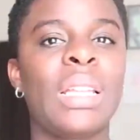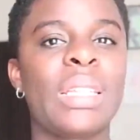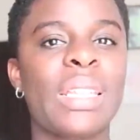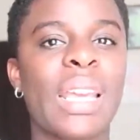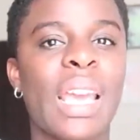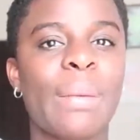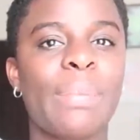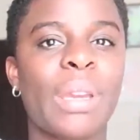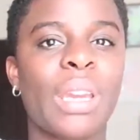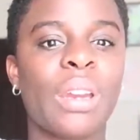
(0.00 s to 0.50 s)

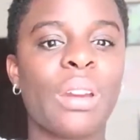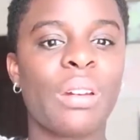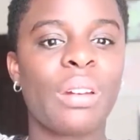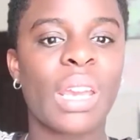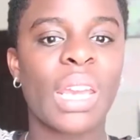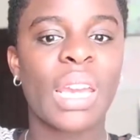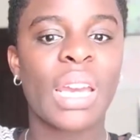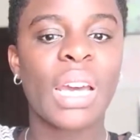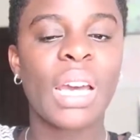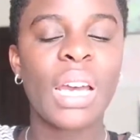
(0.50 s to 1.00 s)
type
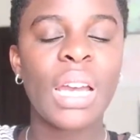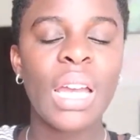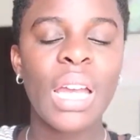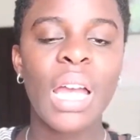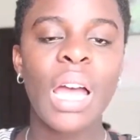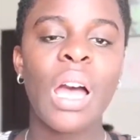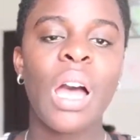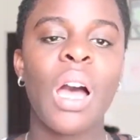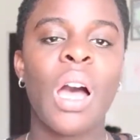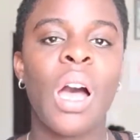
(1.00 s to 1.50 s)
area,
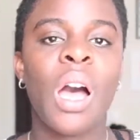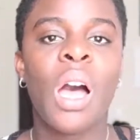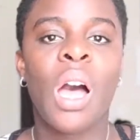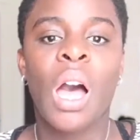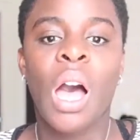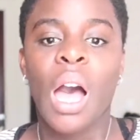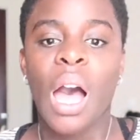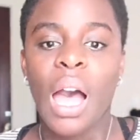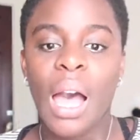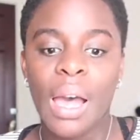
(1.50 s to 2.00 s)

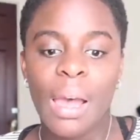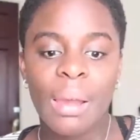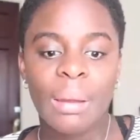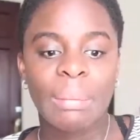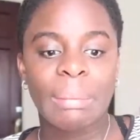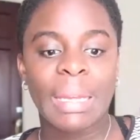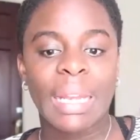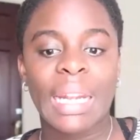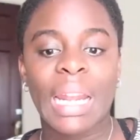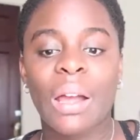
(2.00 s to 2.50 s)

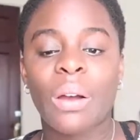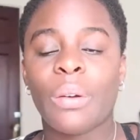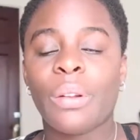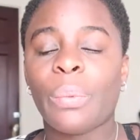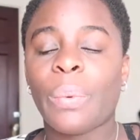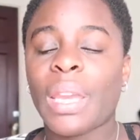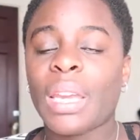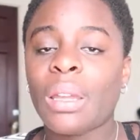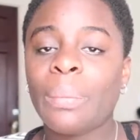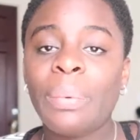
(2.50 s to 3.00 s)
and I
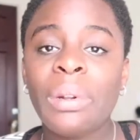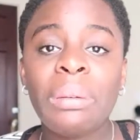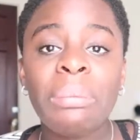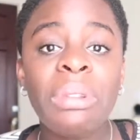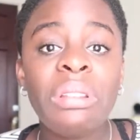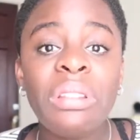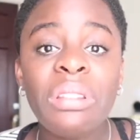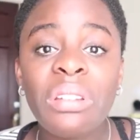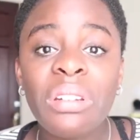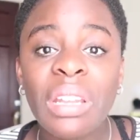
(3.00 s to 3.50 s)
would wake up in the
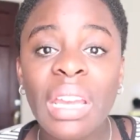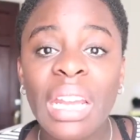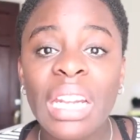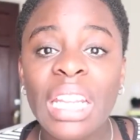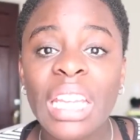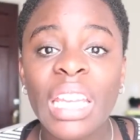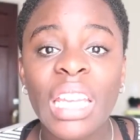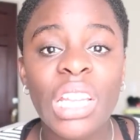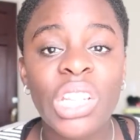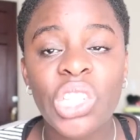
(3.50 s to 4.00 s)
middle of the
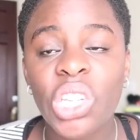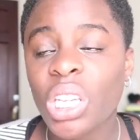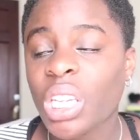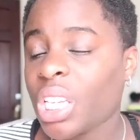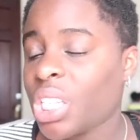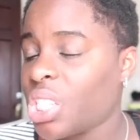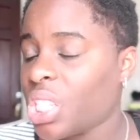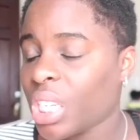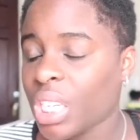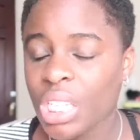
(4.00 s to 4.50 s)
night
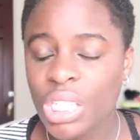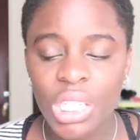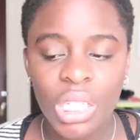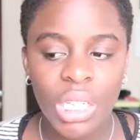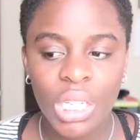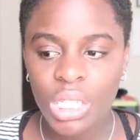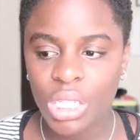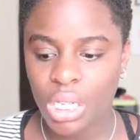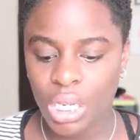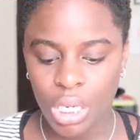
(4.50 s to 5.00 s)

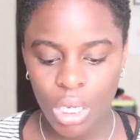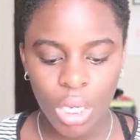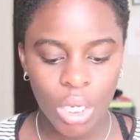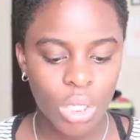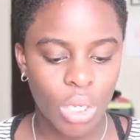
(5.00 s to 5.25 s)
itching.